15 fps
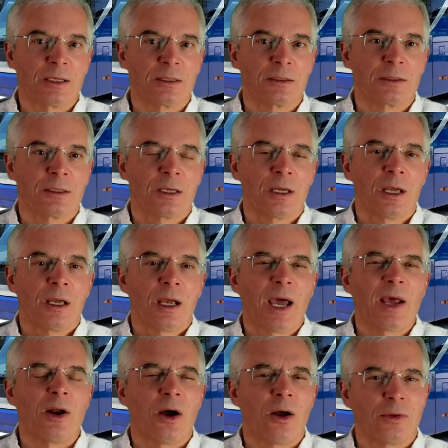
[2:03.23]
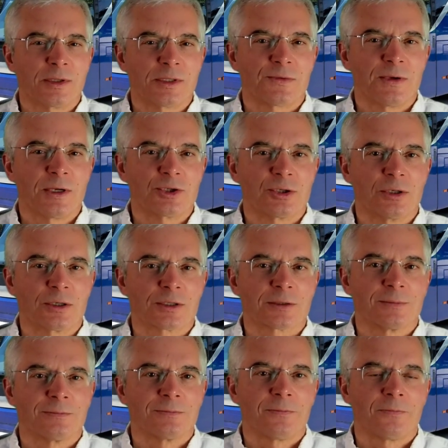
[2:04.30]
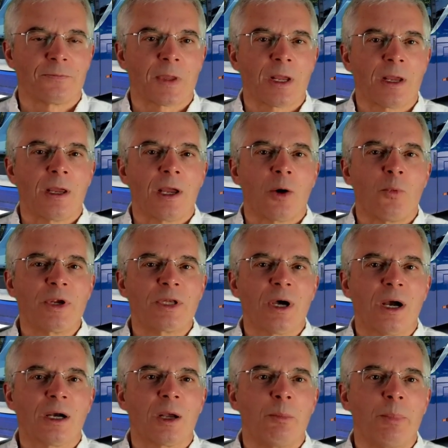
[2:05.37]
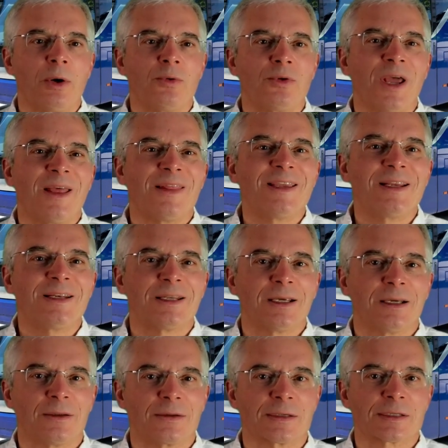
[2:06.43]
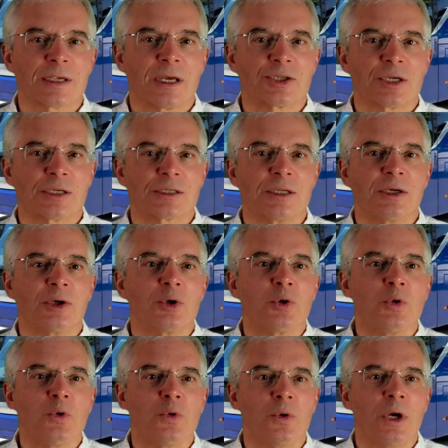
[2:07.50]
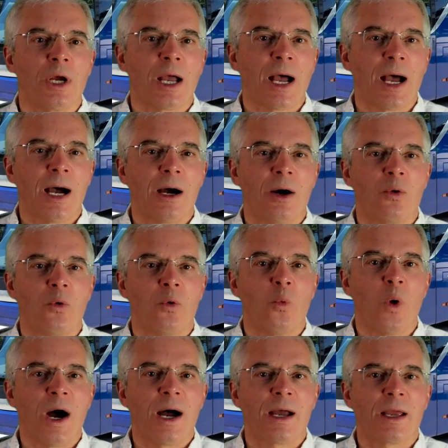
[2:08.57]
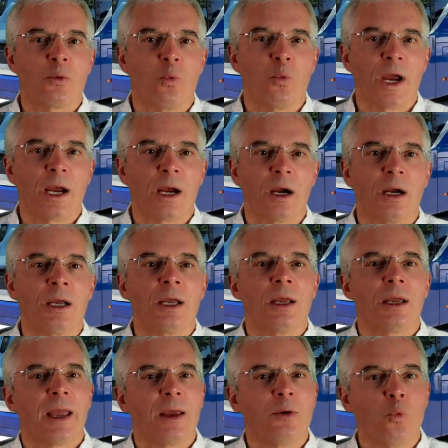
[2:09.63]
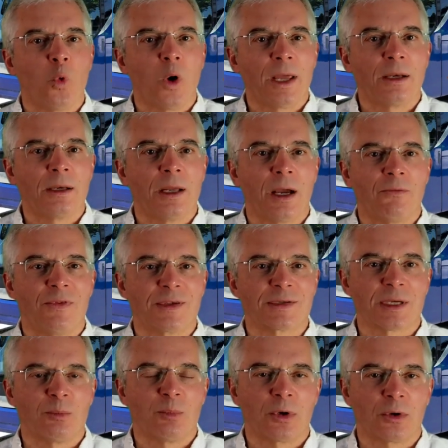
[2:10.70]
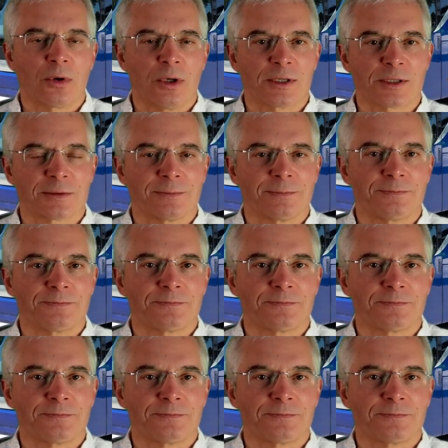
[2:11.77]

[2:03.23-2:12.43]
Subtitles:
in and all its features. We talk about details such as the who, how, why, where, and when of the Simple course.